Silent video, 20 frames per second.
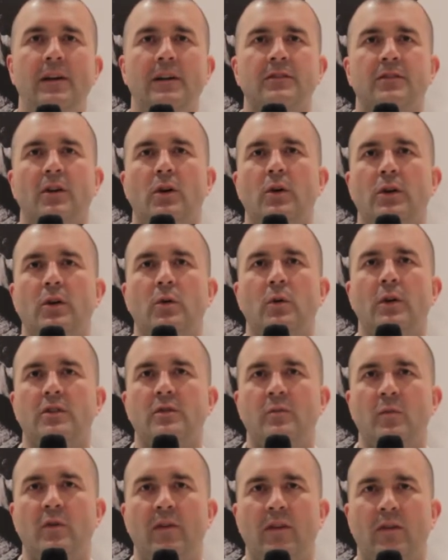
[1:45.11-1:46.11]
So
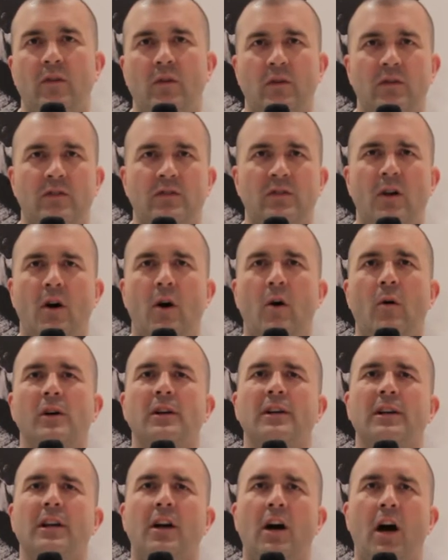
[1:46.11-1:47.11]
units moving through the snow
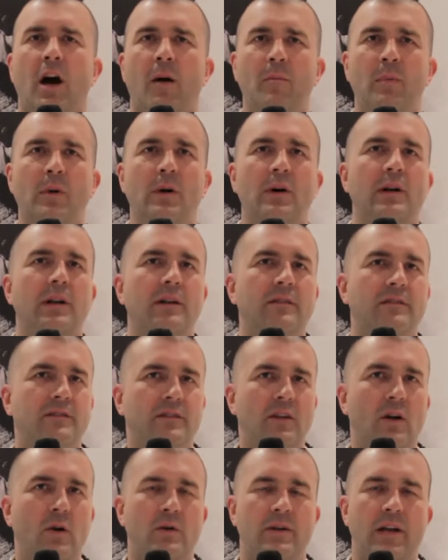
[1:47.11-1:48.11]
are encumbered and
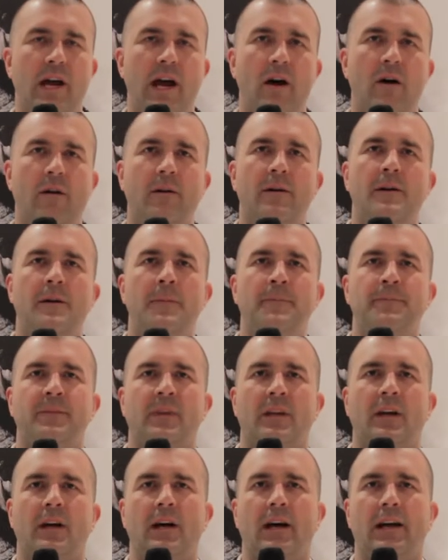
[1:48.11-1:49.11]
slowed down,
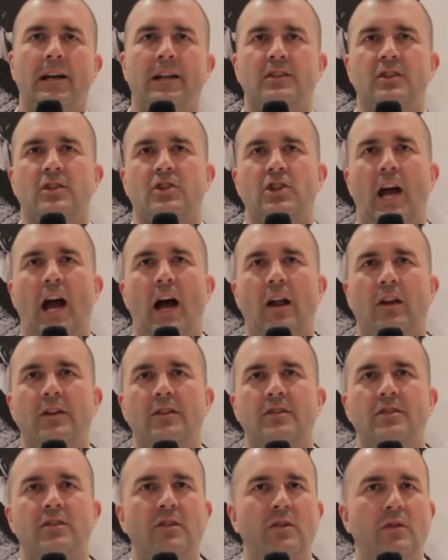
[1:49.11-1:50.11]
and it's a
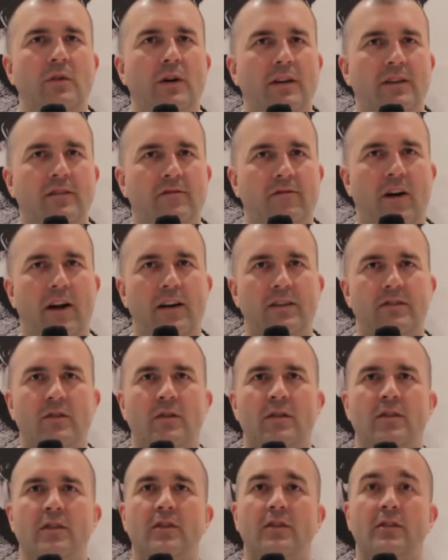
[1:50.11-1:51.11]
challenge to find
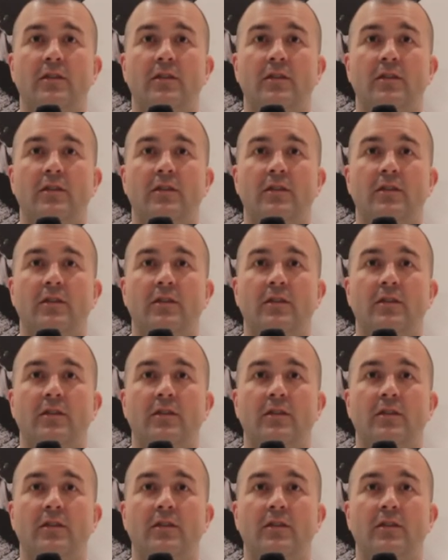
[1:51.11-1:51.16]
sort of